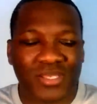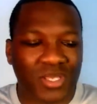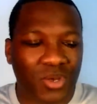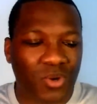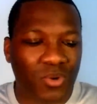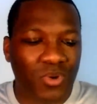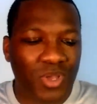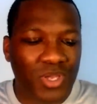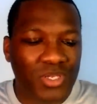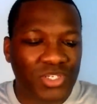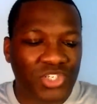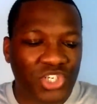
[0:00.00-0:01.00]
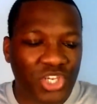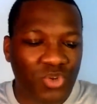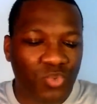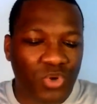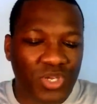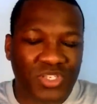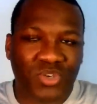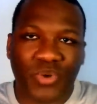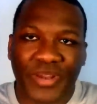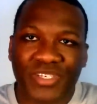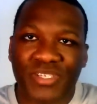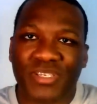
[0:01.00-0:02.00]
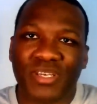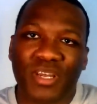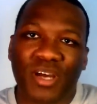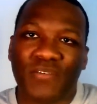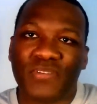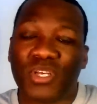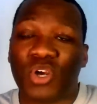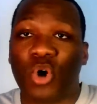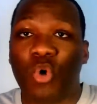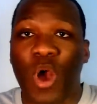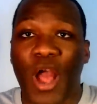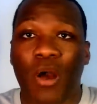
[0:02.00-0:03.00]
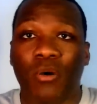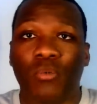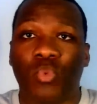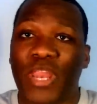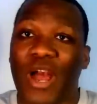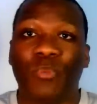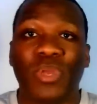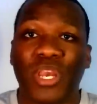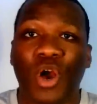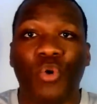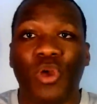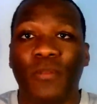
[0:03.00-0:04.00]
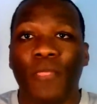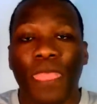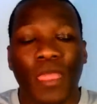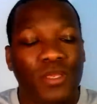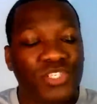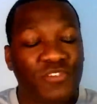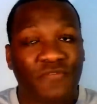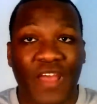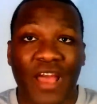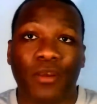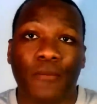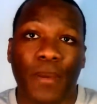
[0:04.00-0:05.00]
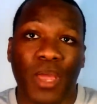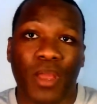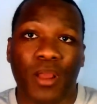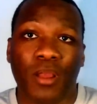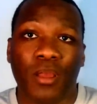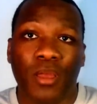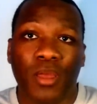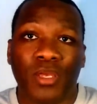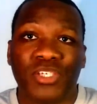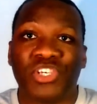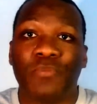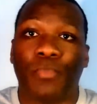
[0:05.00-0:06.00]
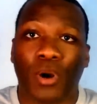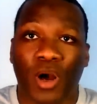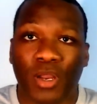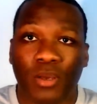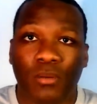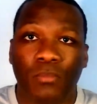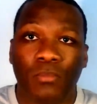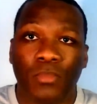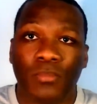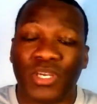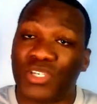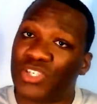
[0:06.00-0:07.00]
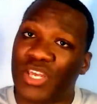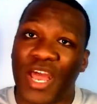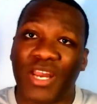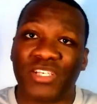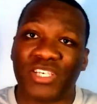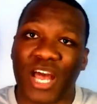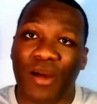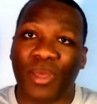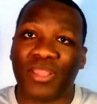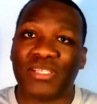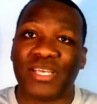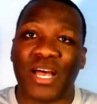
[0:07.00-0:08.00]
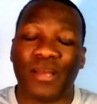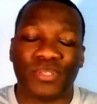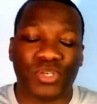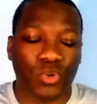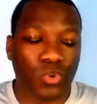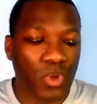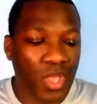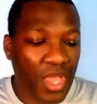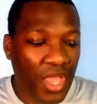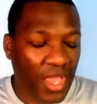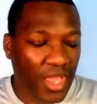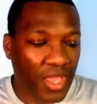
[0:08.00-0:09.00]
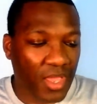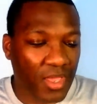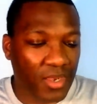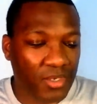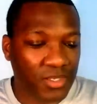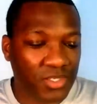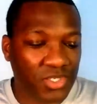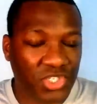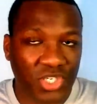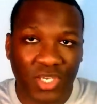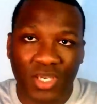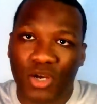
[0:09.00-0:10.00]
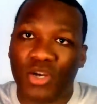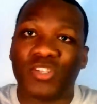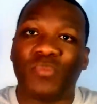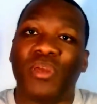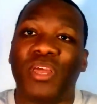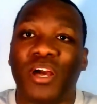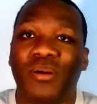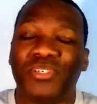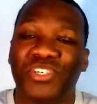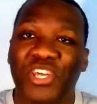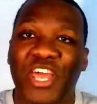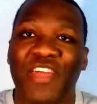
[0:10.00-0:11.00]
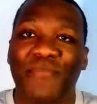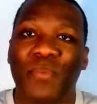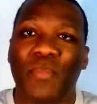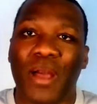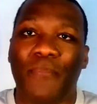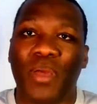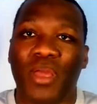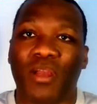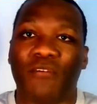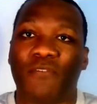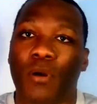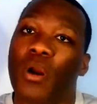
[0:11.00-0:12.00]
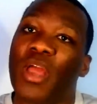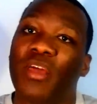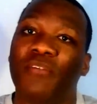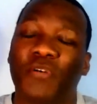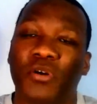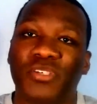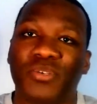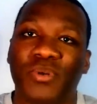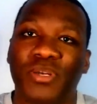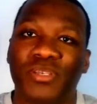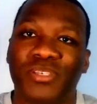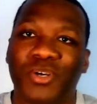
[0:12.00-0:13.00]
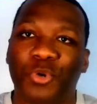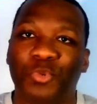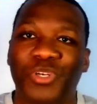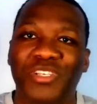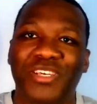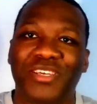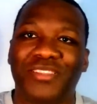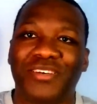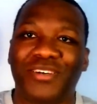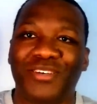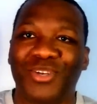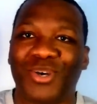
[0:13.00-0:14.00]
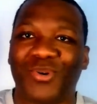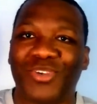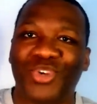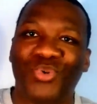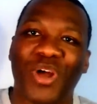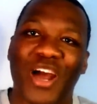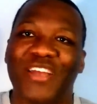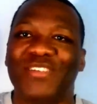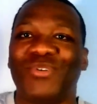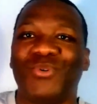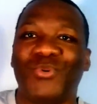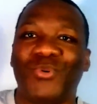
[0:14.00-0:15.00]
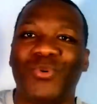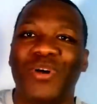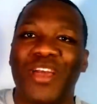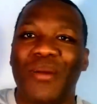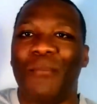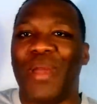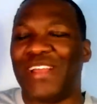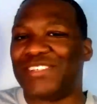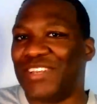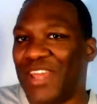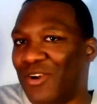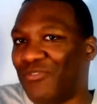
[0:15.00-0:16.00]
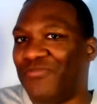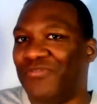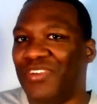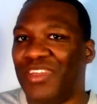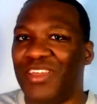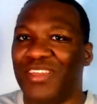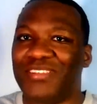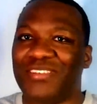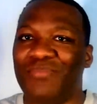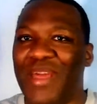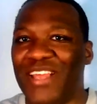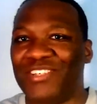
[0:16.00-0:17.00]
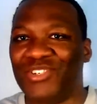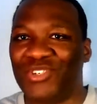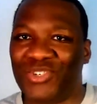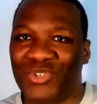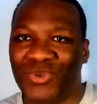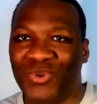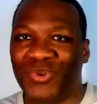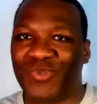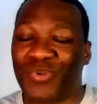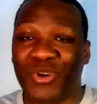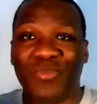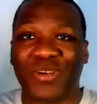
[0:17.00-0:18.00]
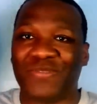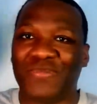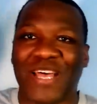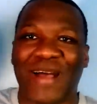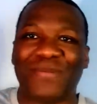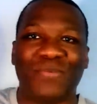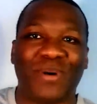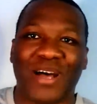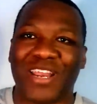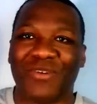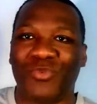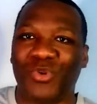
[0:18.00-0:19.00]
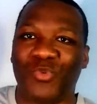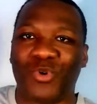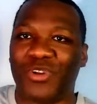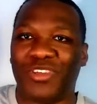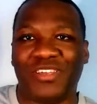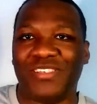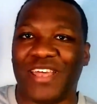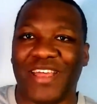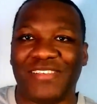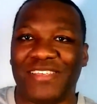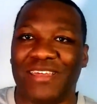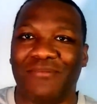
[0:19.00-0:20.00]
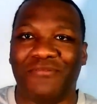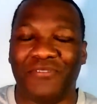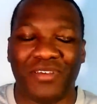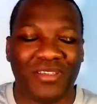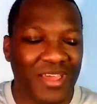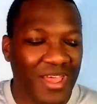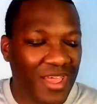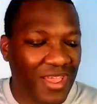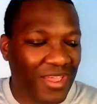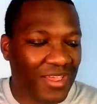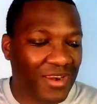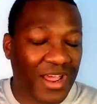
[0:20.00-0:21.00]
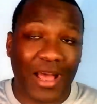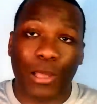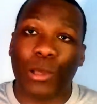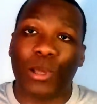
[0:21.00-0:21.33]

So she was gracious enough to go out without me knowing. She found a pair, she bought them because she had a job at the time too and she hooked me up. She gave me my pair for our anniversary. So we did the, you know, cute high school matching outfits, matching shoes, pretty much from top to bottom. We wore the exact same fit. And I